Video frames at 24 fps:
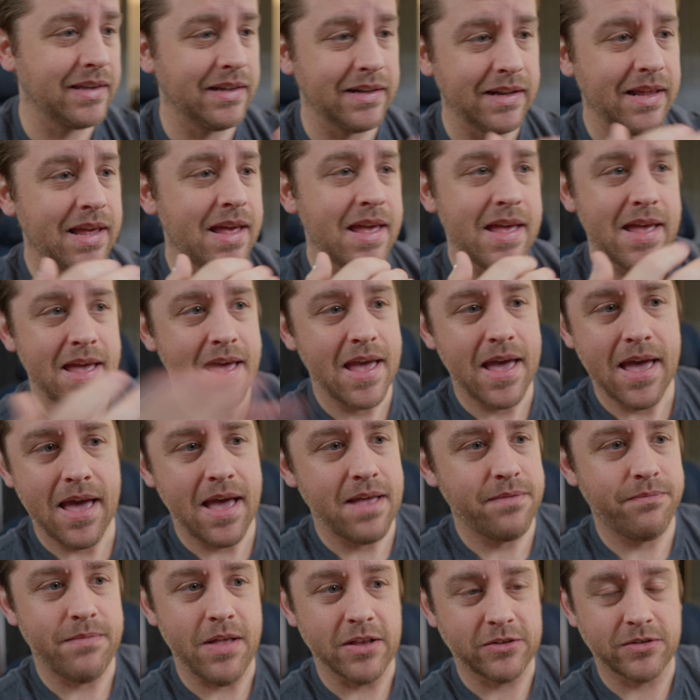And
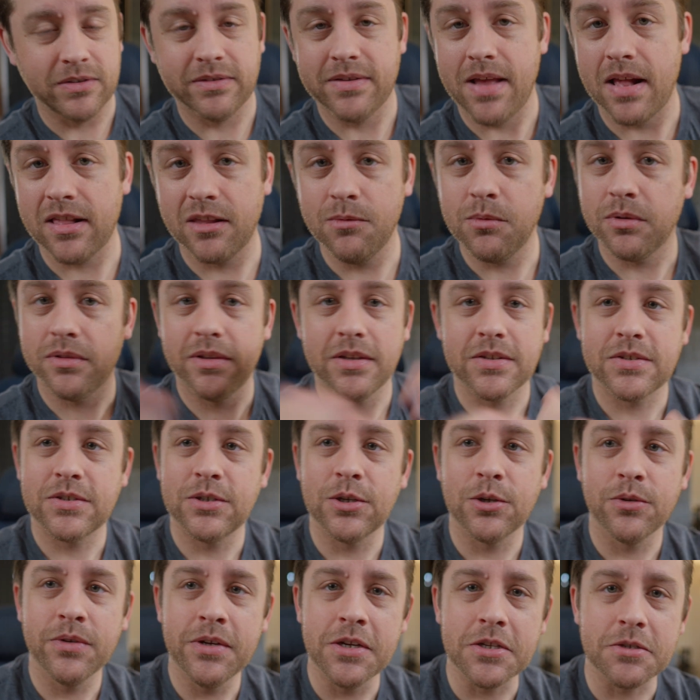that's exactly what this
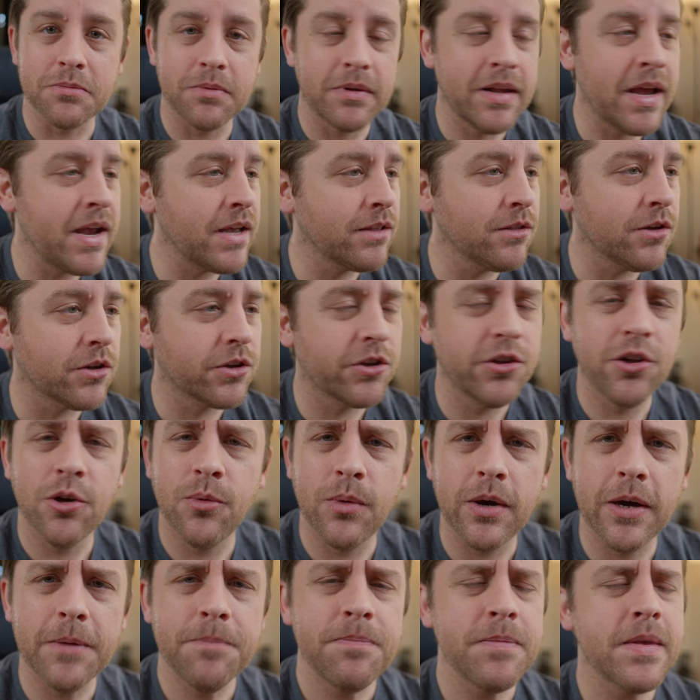here is. But hey, look, you know
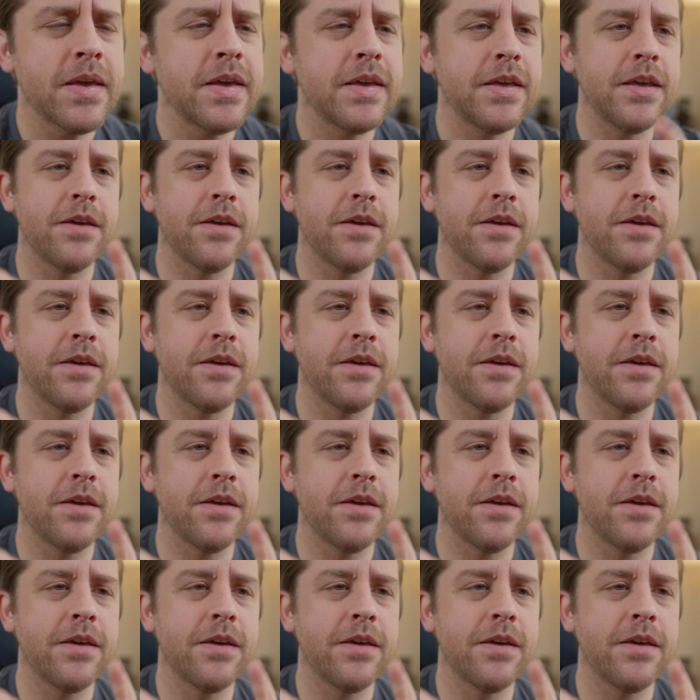what?